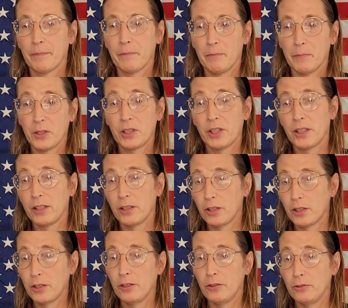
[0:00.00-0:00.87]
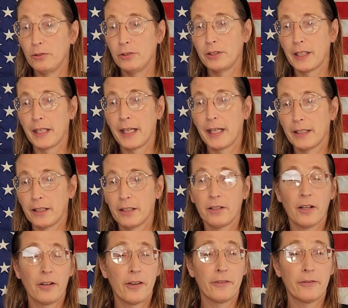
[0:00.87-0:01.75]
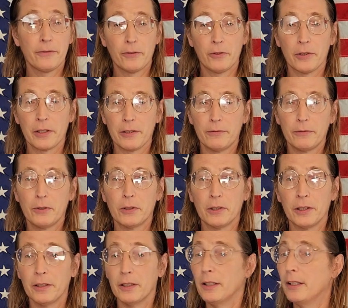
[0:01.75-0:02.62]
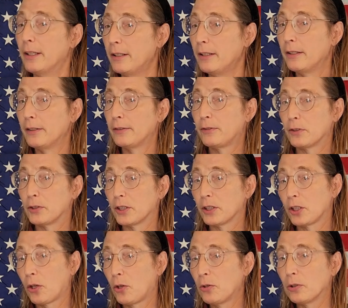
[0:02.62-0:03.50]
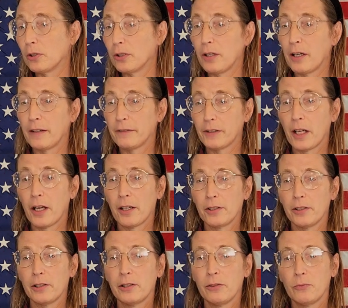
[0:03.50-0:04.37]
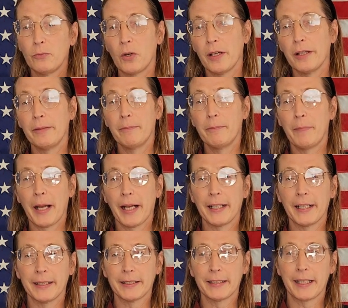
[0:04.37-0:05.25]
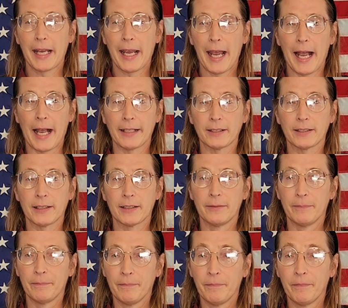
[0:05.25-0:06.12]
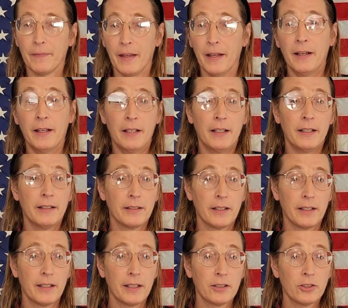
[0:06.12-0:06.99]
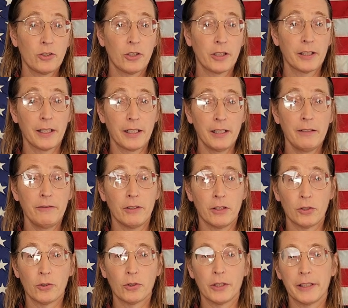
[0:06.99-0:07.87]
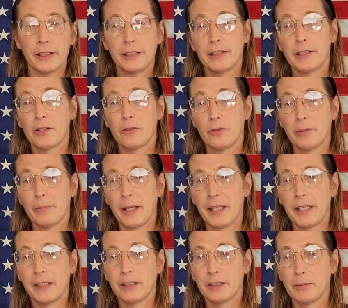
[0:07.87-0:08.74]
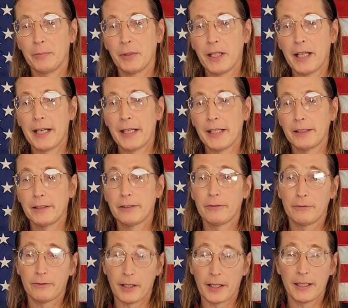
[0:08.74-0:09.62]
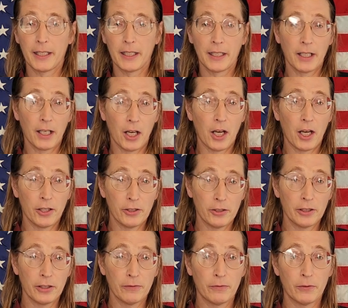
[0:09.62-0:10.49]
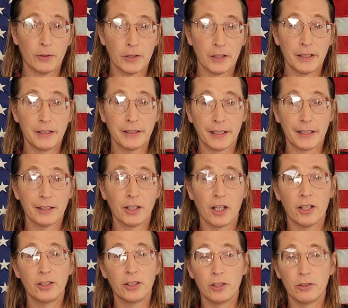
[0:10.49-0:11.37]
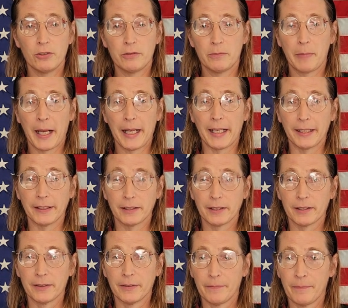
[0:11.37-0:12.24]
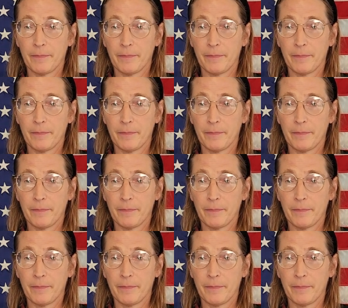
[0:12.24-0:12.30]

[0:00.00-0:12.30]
Machine 2 scanned another 44, for a total of 101 ballots cast. The district inventories the remaining supplies, finding 146 unused ballots.